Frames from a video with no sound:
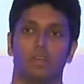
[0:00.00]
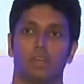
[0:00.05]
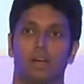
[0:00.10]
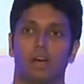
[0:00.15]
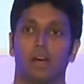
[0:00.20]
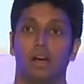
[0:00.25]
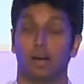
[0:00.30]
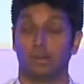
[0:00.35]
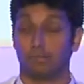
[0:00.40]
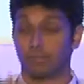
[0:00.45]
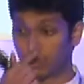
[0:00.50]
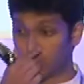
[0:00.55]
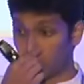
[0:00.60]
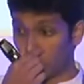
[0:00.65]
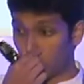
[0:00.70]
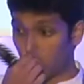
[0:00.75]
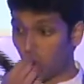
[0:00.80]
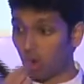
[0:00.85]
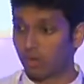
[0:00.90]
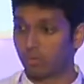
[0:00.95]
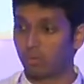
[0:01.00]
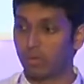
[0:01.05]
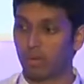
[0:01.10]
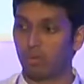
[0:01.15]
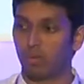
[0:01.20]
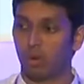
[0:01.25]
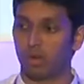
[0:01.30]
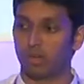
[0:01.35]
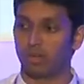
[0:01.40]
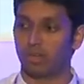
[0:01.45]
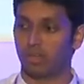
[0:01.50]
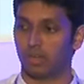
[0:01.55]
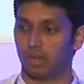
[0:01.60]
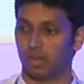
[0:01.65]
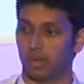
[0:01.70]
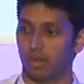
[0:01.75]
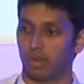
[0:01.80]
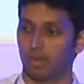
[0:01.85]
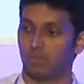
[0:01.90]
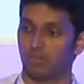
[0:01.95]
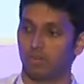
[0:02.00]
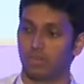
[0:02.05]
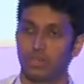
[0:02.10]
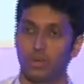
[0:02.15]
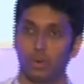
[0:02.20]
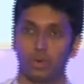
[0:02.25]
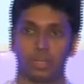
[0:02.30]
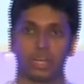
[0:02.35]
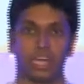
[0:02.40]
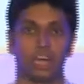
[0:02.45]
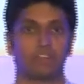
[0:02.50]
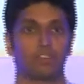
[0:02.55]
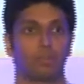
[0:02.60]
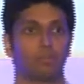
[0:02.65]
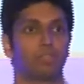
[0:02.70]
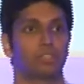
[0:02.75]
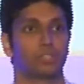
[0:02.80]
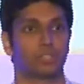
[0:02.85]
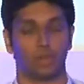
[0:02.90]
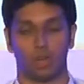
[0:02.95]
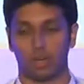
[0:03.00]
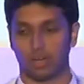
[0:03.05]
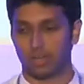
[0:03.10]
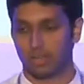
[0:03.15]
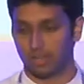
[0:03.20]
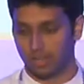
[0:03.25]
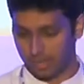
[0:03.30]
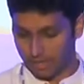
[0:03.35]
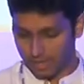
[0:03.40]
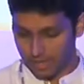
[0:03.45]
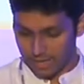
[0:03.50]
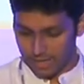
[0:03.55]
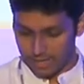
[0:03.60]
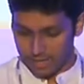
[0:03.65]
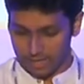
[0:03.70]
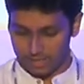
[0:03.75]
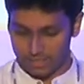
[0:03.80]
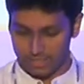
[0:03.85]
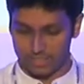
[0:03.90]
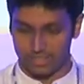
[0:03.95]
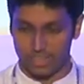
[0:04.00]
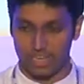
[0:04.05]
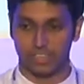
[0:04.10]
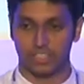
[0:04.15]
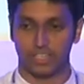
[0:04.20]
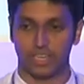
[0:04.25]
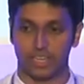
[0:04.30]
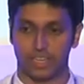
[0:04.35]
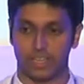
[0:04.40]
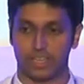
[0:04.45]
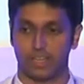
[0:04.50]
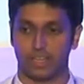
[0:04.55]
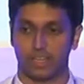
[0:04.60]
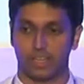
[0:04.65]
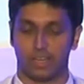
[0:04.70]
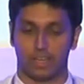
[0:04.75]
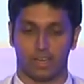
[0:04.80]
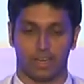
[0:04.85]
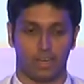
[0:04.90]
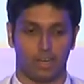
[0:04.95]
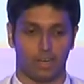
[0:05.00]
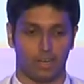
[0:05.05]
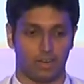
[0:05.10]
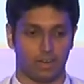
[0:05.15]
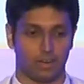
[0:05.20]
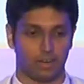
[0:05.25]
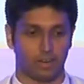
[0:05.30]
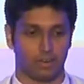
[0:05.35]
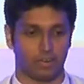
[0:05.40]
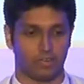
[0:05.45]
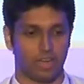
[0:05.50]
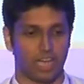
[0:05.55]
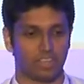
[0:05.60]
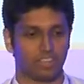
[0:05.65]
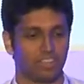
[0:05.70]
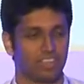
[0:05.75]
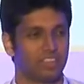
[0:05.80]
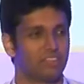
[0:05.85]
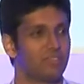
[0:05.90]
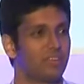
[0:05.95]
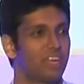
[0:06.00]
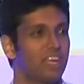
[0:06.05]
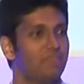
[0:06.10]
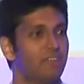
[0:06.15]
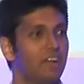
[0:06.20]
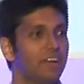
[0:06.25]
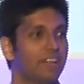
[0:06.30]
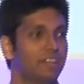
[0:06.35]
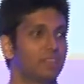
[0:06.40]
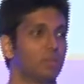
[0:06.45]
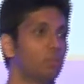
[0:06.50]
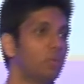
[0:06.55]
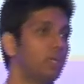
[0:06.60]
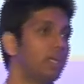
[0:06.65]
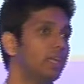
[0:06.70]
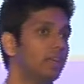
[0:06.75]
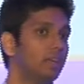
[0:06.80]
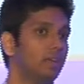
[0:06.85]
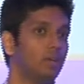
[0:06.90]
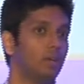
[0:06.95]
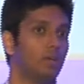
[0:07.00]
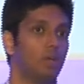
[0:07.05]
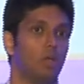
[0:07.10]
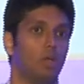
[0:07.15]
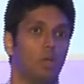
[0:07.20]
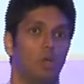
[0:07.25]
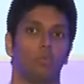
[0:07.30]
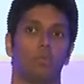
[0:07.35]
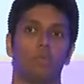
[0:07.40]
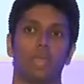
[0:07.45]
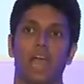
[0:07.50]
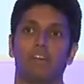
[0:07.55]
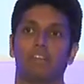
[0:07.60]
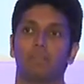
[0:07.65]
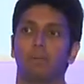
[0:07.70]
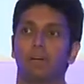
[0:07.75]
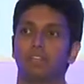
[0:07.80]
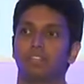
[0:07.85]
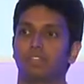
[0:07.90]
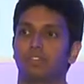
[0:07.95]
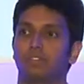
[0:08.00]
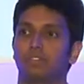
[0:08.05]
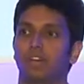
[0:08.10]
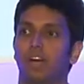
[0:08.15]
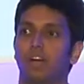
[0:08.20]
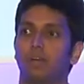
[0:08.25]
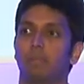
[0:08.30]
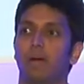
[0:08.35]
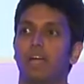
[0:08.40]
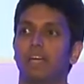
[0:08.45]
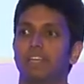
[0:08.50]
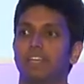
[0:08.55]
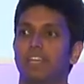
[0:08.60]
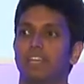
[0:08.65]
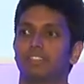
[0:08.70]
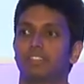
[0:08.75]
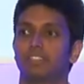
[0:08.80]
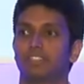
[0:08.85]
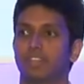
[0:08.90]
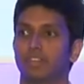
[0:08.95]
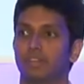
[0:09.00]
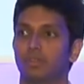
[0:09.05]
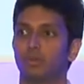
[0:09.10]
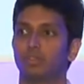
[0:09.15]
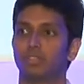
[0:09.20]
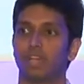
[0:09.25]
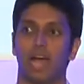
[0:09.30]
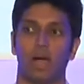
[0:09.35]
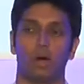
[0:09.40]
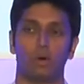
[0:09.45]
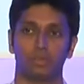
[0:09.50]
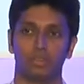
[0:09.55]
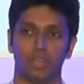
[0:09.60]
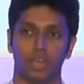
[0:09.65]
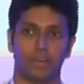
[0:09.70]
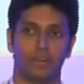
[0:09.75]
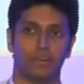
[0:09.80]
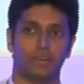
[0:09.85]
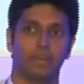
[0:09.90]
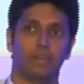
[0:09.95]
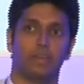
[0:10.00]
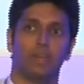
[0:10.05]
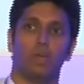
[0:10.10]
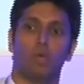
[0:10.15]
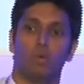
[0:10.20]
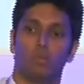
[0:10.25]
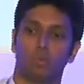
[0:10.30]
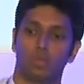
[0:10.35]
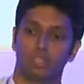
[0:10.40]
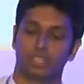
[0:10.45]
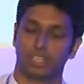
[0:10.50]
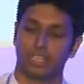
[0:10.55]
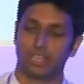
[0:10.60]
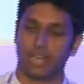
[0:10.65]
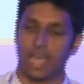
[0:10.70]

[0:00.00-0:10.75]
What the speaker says: So what we want for you to get from this talk is essentially, rather than reinventing the wheel, we have a bunch of third-party existing tools out there which can